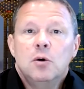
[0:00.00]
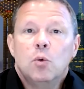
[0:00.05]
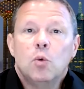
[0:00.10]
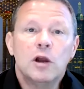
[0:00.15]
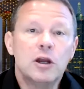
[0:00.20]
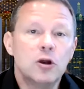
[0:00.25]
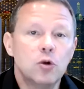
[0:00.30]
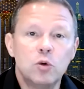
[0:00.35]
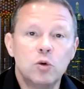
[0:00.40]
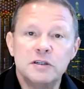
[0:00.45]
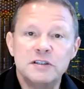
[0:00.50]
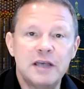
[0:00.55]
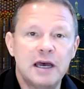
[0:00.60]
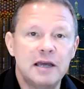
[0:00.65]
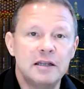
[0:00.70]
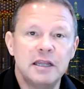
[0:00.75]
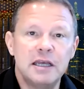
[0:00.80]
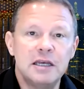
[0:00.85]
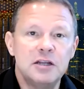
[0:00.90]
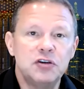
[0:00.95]
where was
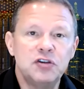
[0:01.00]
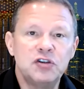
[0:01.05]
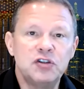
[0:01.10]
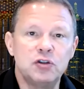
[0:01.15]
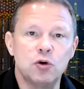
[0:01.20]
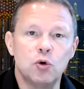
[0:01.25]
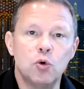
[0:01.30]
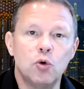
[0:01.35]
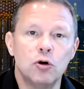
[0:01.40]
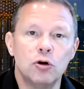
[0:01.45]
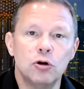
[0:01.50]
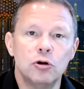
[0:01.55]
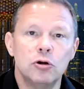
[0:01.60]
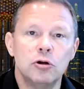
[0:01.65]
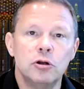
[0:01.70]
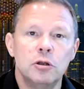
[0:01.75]
that data stored,